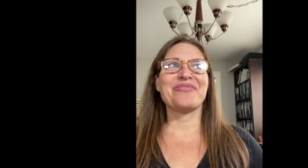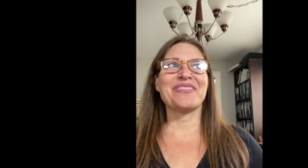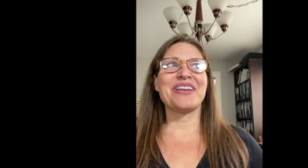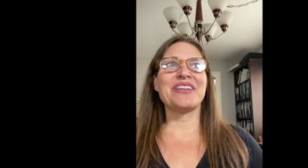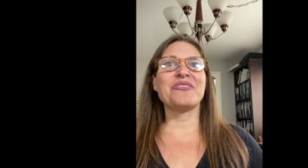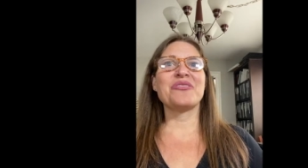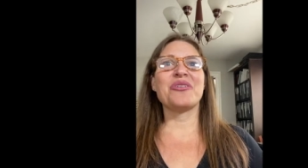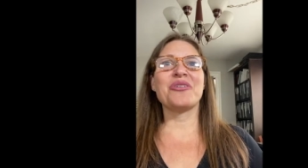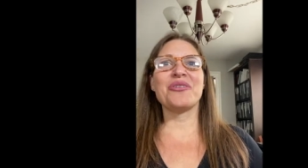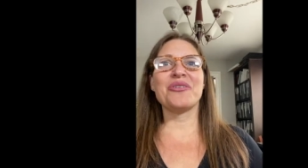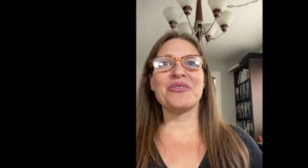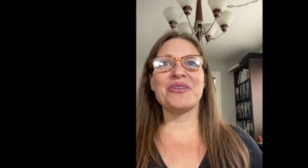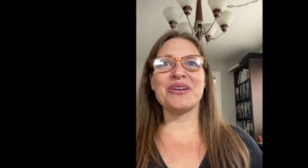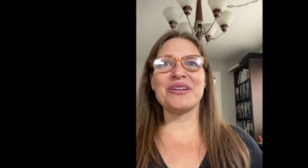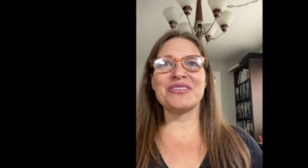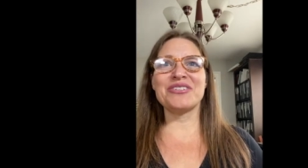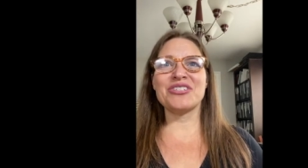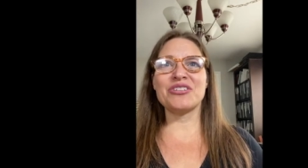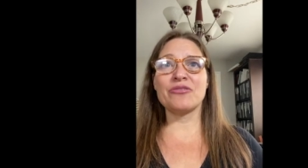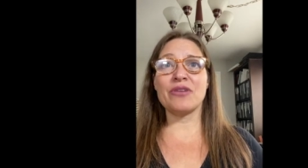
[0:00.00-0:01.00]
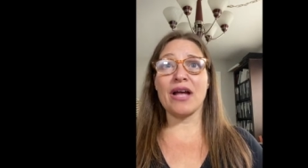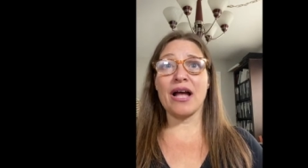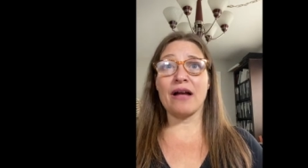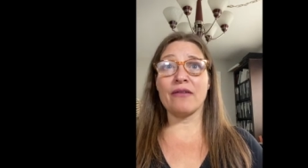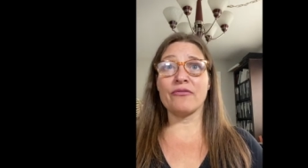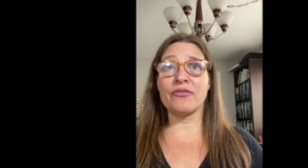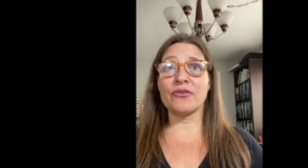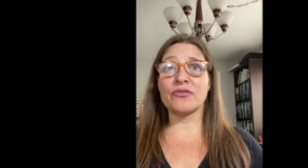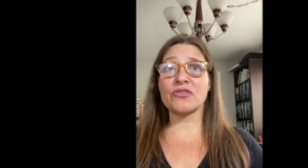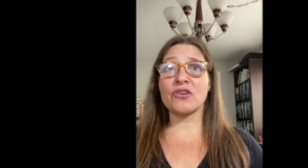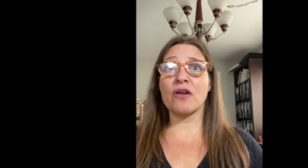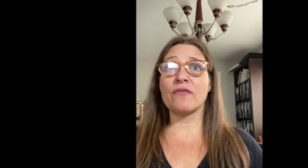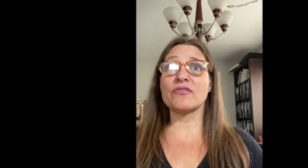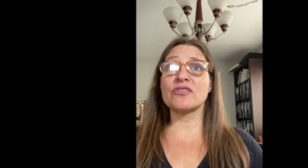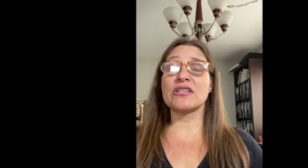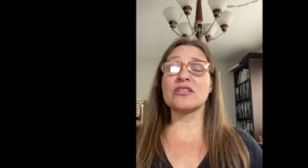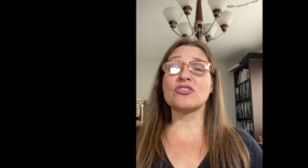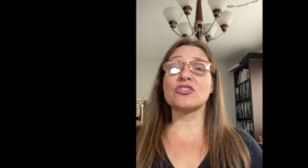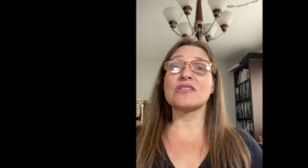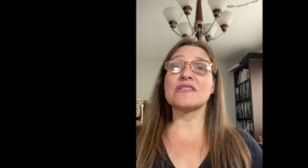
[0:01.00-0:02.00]
encourage you to have those
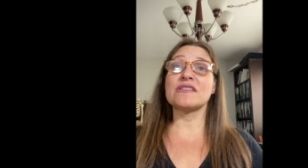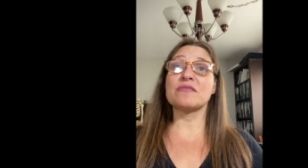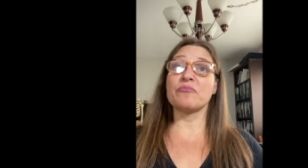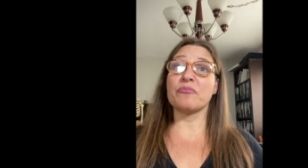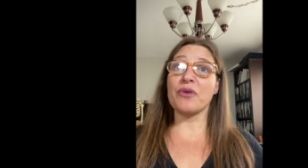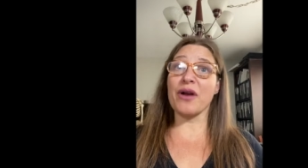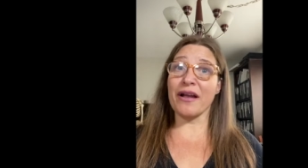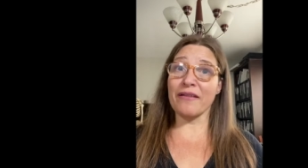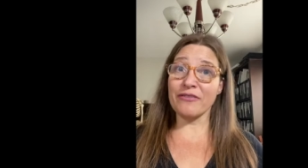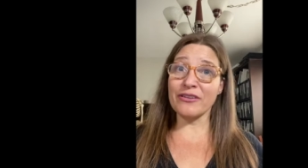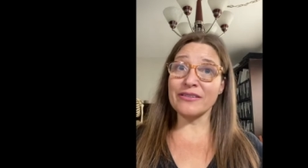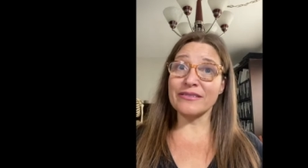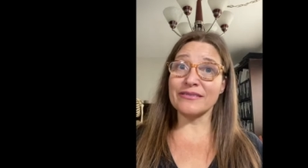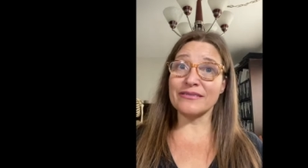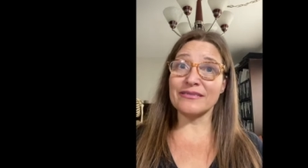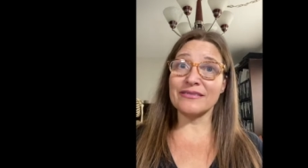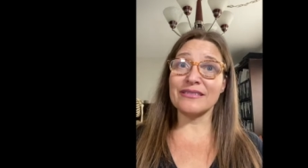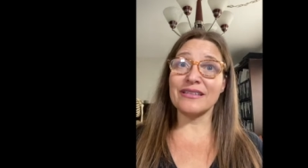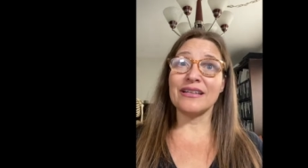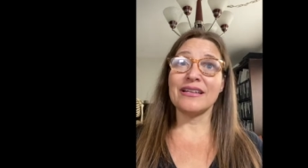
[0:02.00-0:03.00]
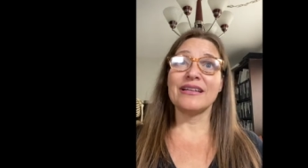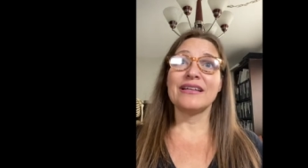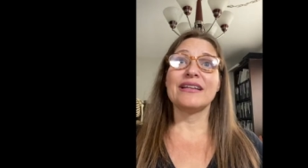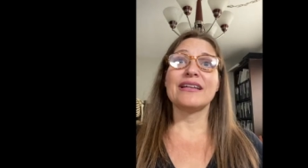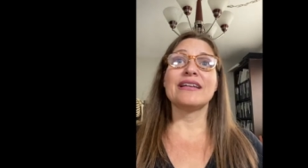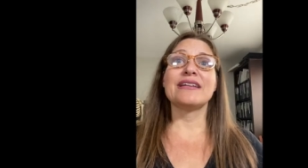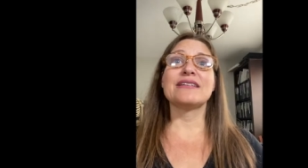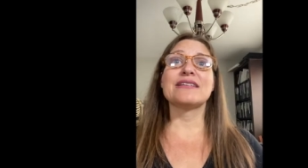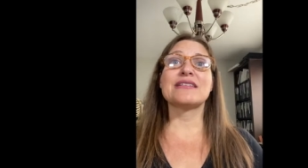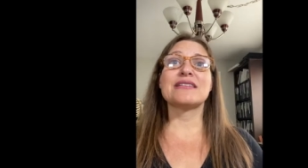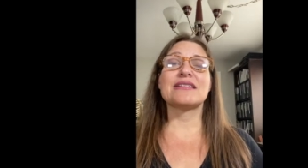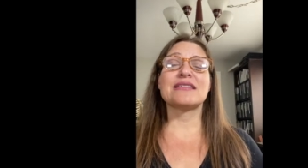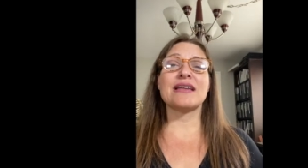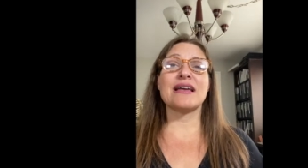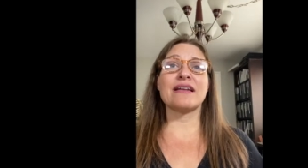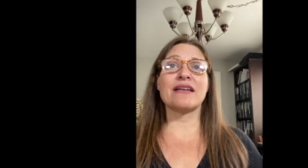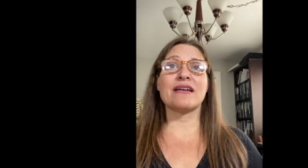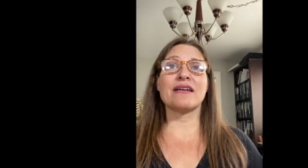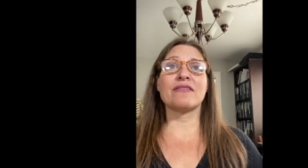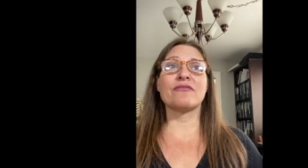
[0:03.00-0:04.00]
conversations in private
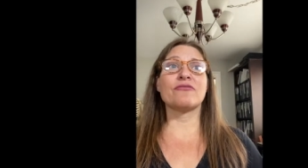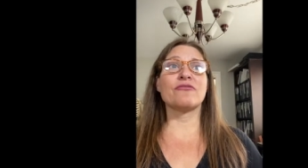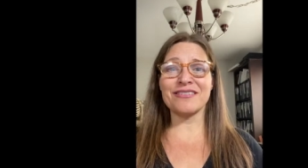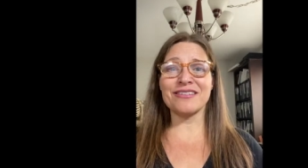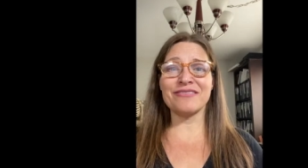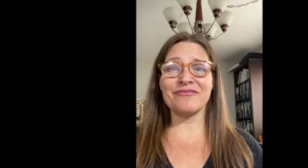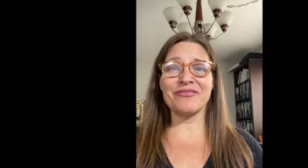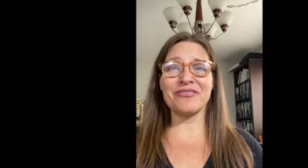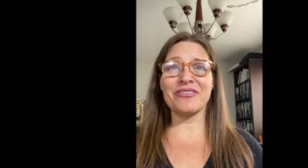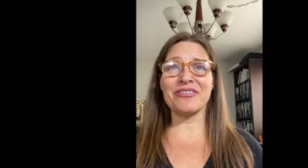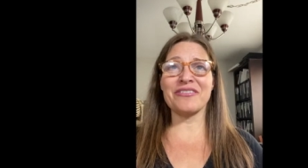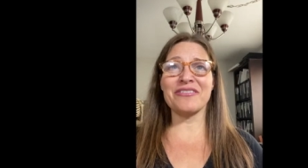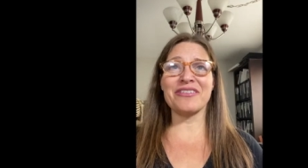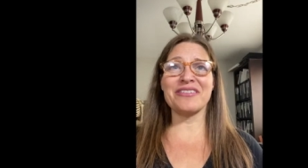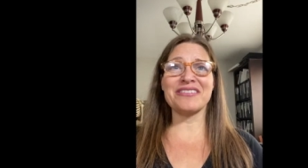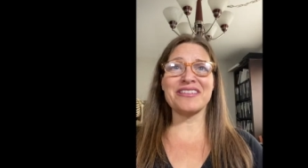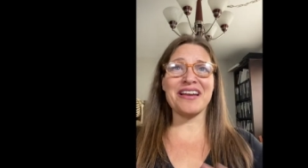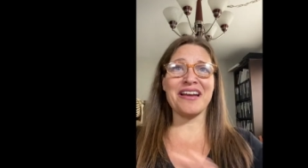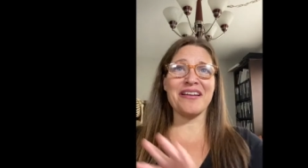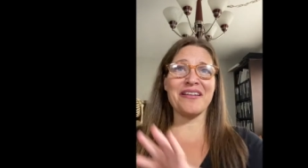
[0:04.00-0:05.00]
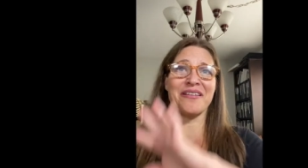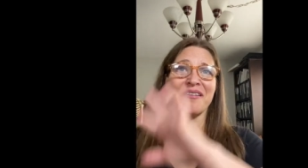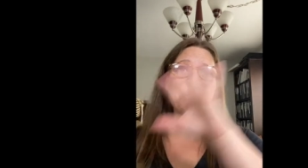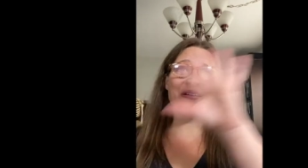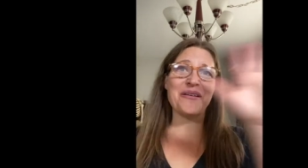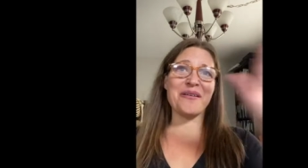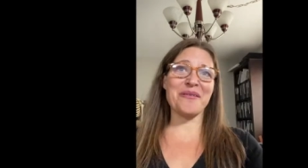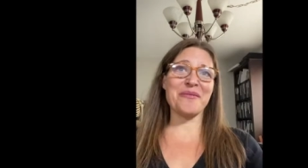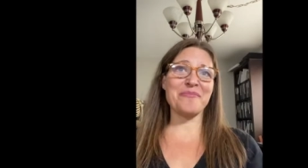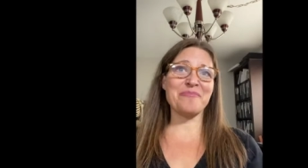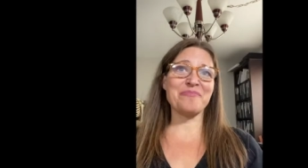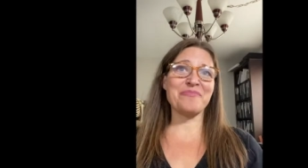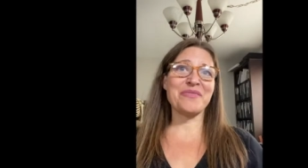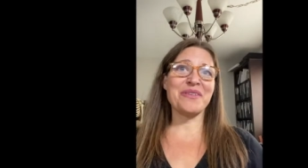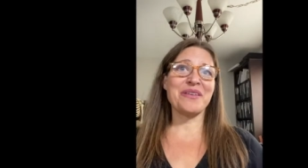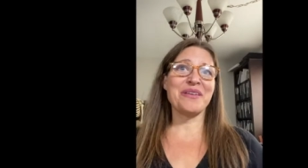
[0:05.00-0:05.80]
instead of in front of the entire um,